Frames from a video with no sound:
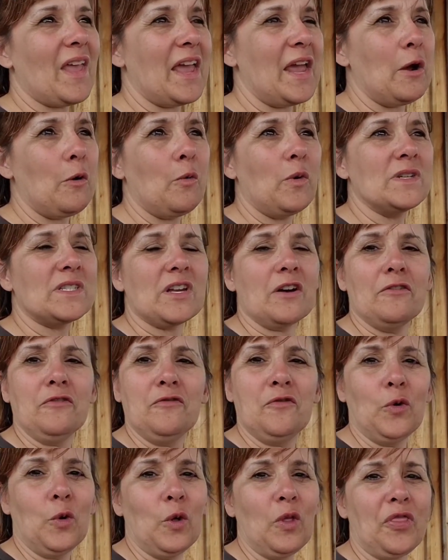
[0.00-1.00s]
it was a
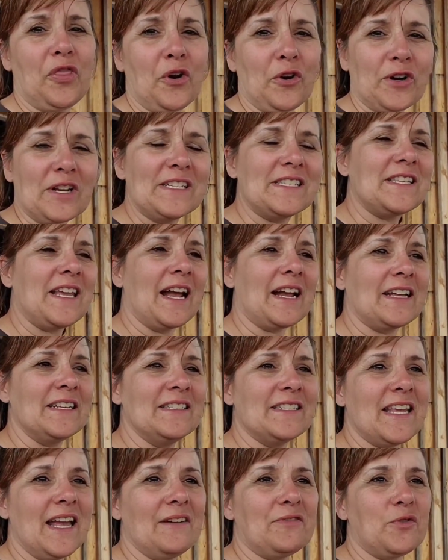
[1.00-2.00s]
full 30
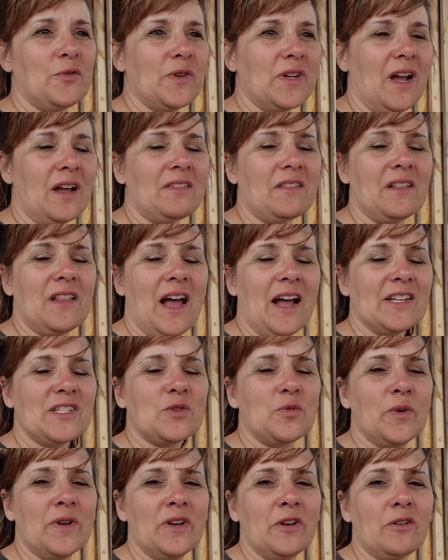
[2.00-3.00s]
seconds after we got the
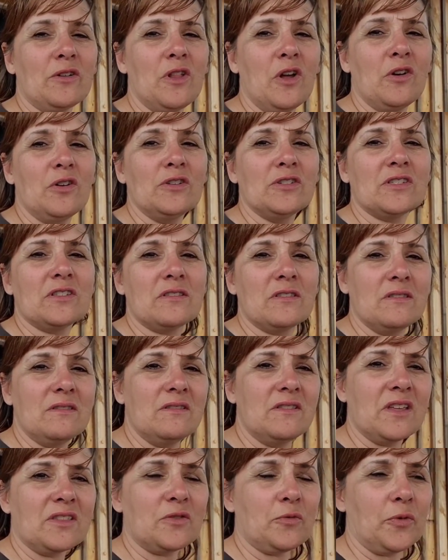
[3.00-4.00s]
last window closed
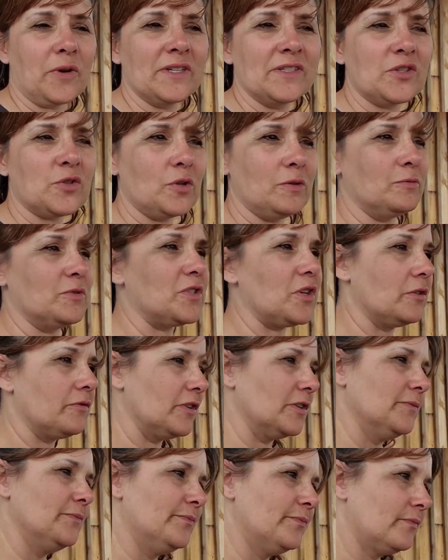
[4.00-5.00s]
that the rainstorm was
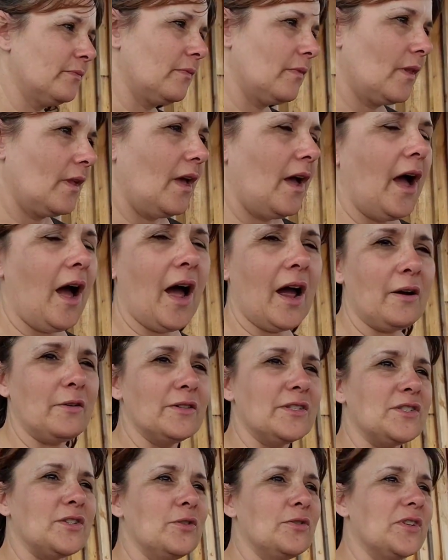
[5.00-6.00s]
over. I
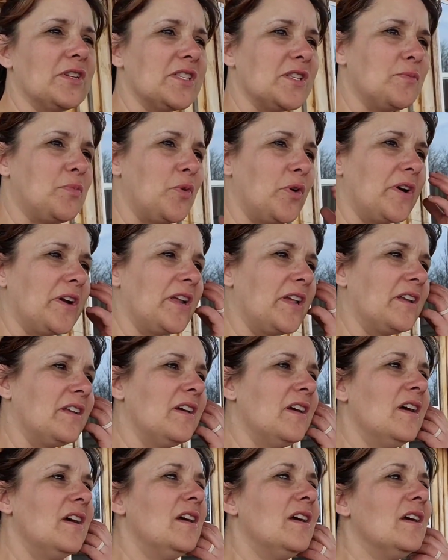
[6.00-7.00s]
was so disappointed,
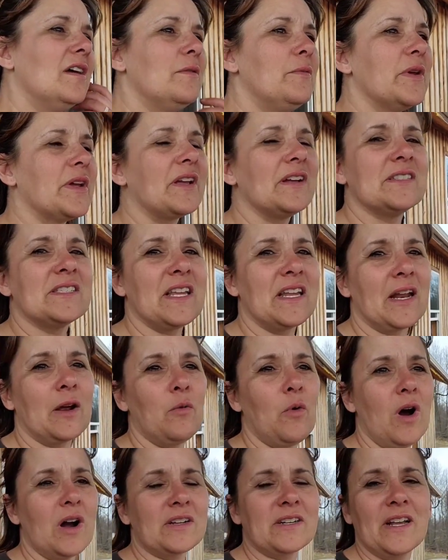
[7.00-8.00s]
because then I
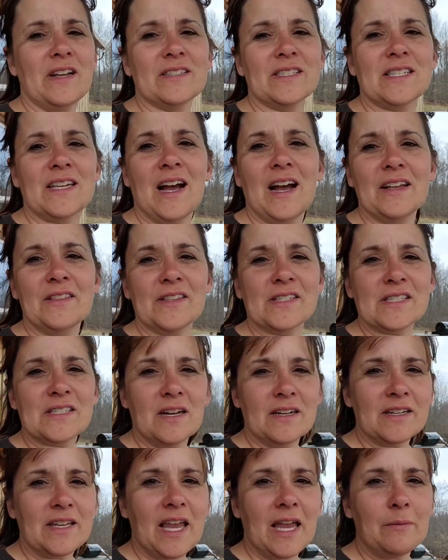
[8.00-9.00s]
walked outside, the
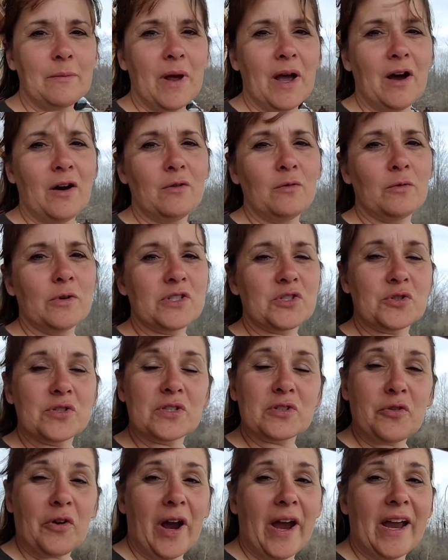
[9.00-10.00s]
sun came out, which
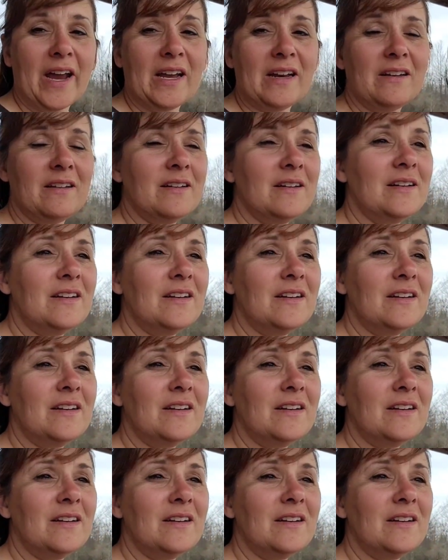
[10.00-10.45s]
was great,